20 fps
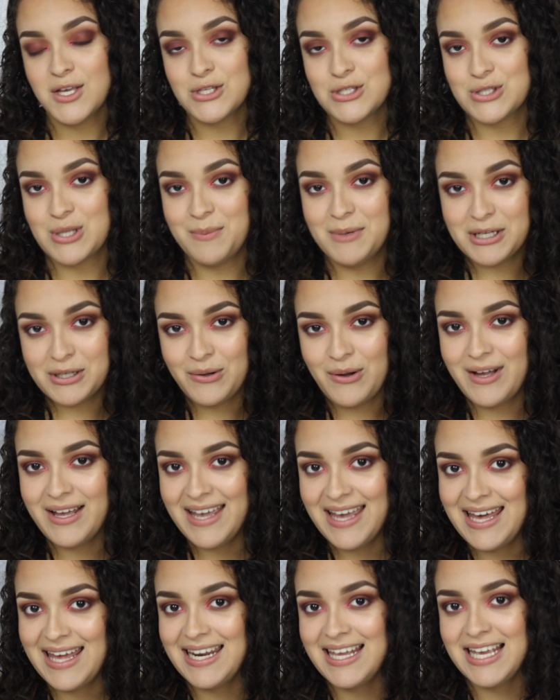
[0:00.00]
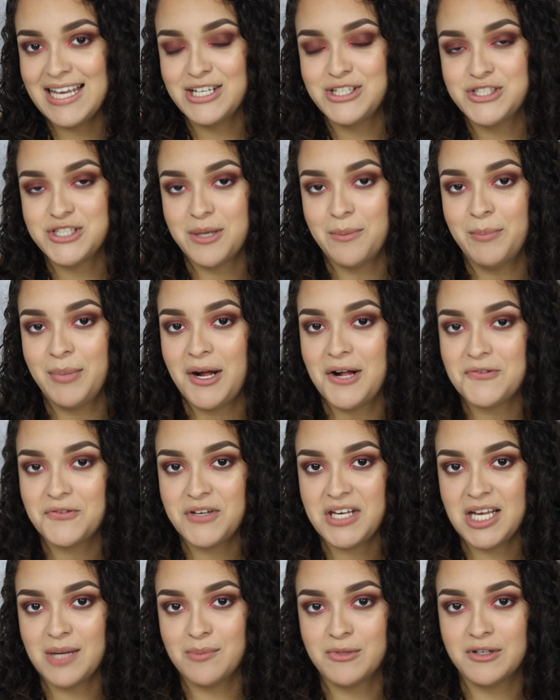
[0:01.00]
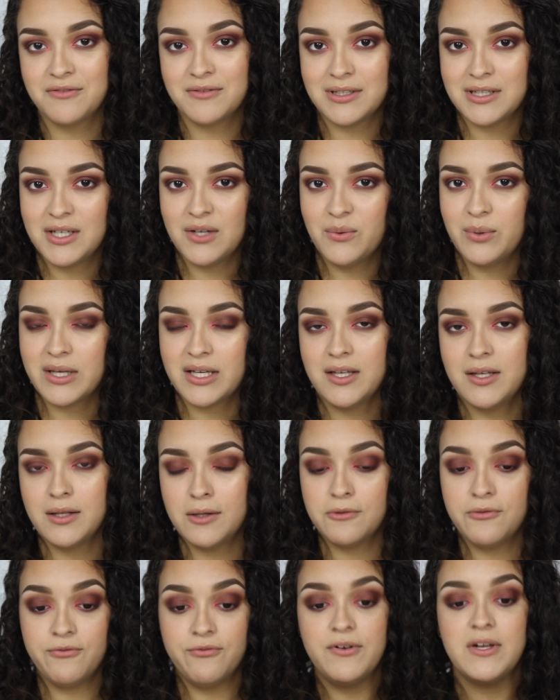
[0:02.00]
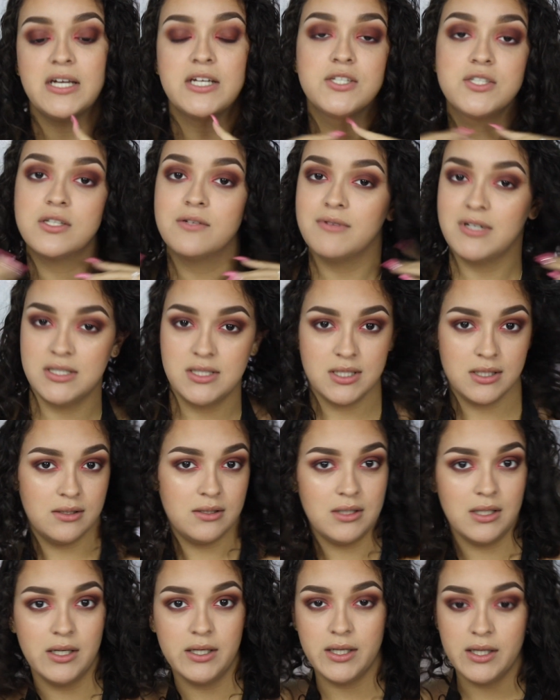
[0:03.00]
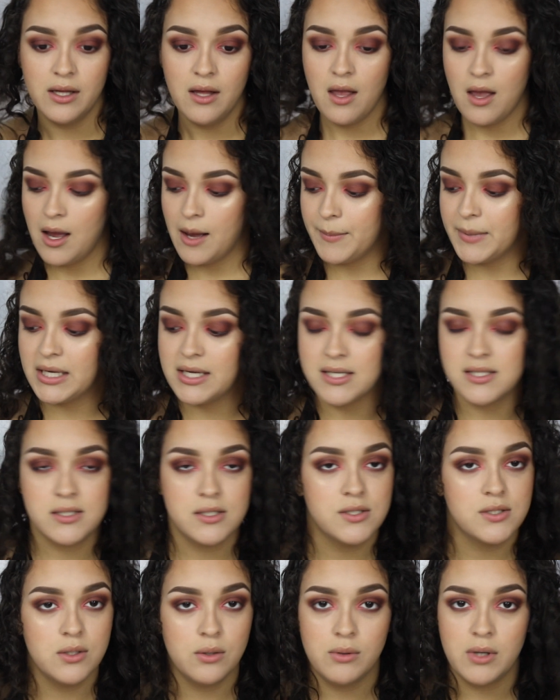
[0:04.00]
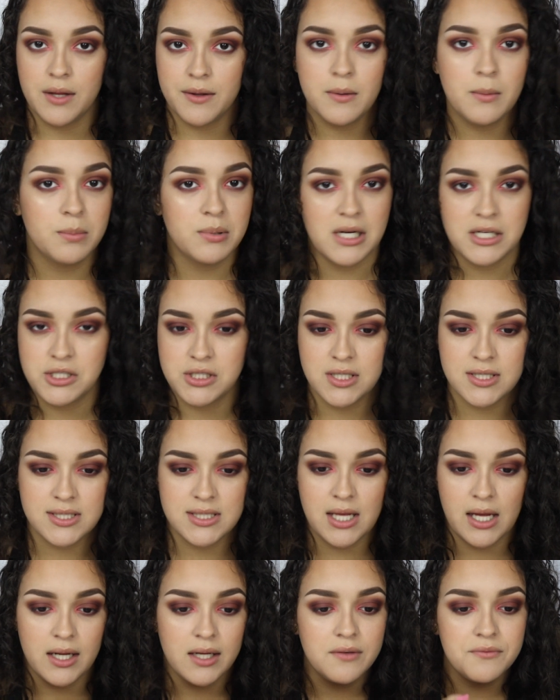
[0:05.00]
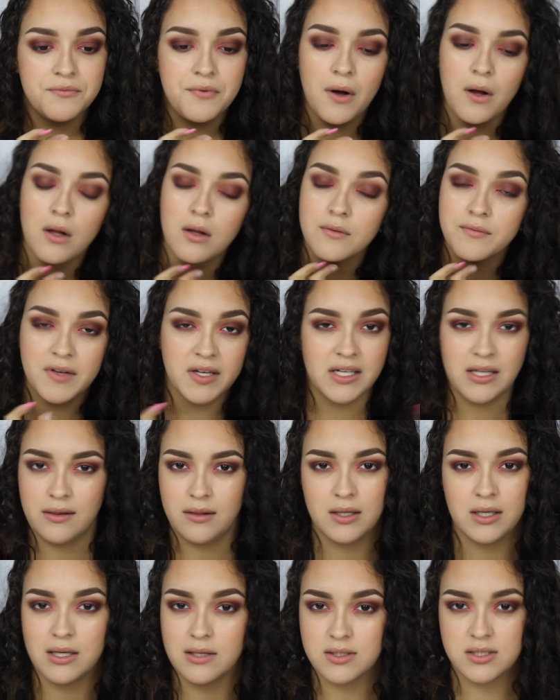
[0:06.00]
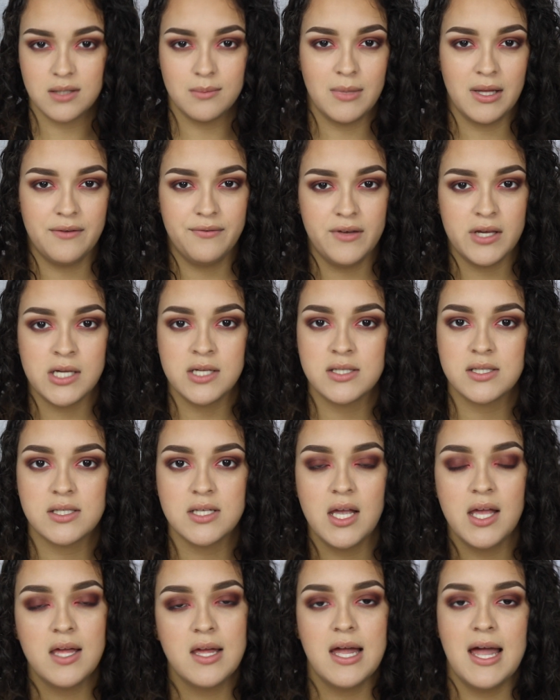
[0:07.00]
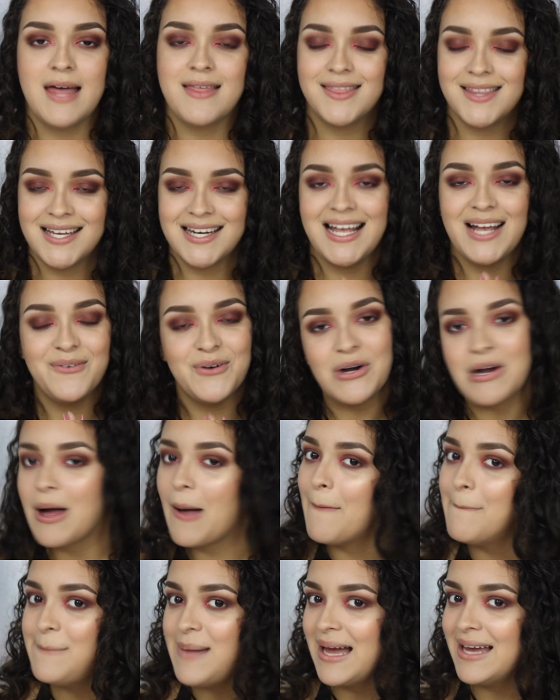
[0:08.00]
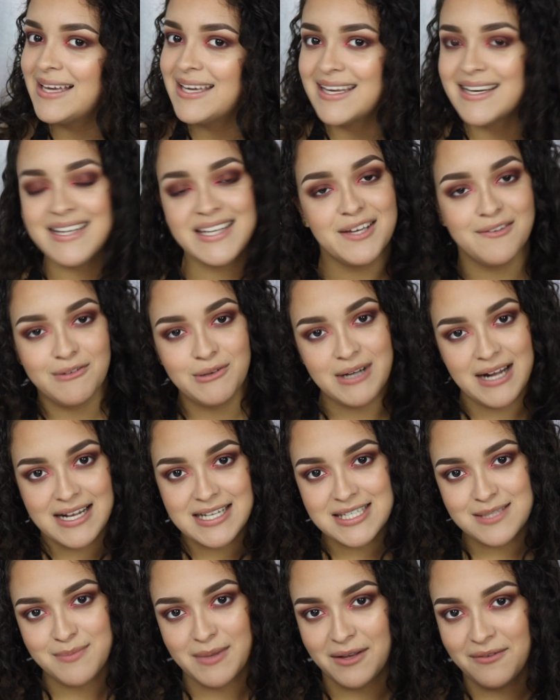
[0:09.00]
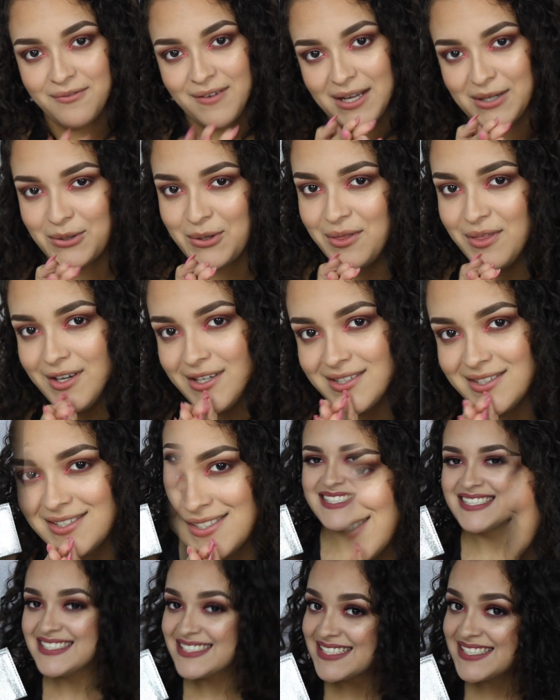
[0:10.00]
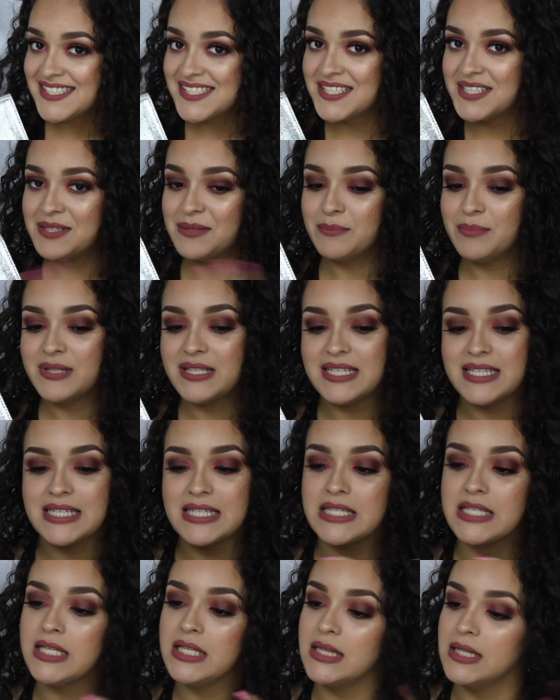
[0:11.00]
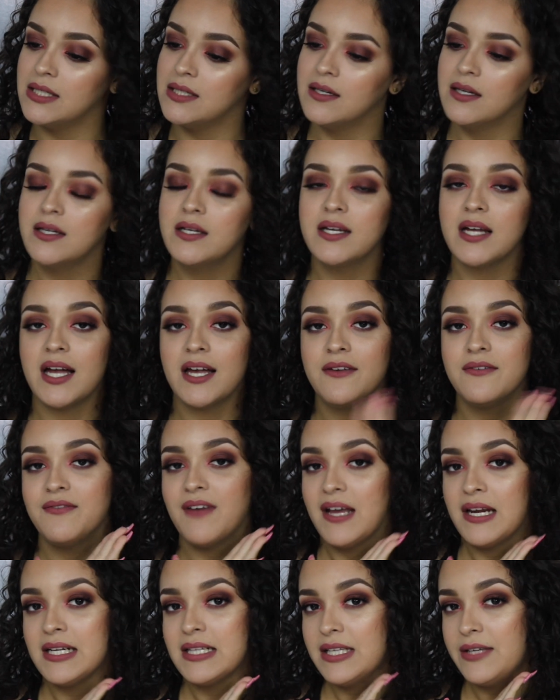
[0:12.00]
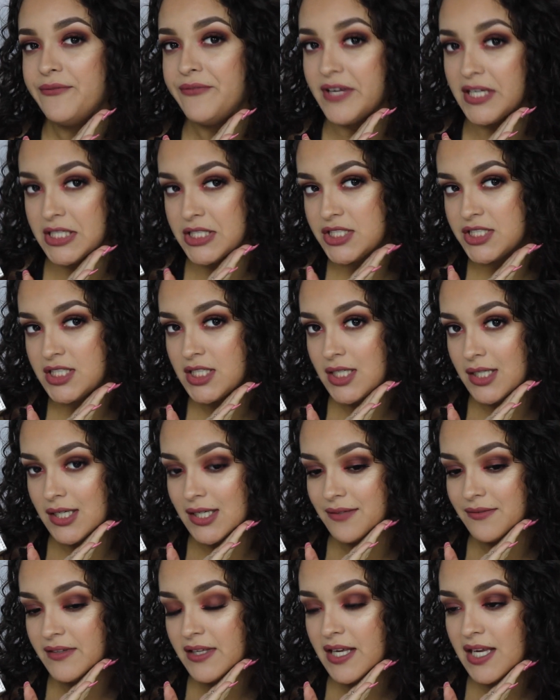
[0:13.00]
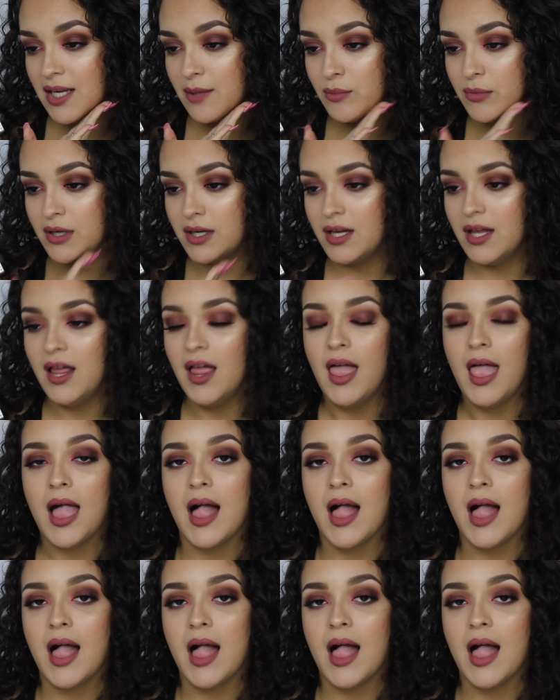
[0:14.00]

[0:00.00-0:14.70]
So I'm going to go ahead and jump off camera really quick, finish the rest of the look, because there's no other brushes that involve anything else on my face, and then I will come back and give you guys my final thoughts. This is the completed look. I finally finished it off camera.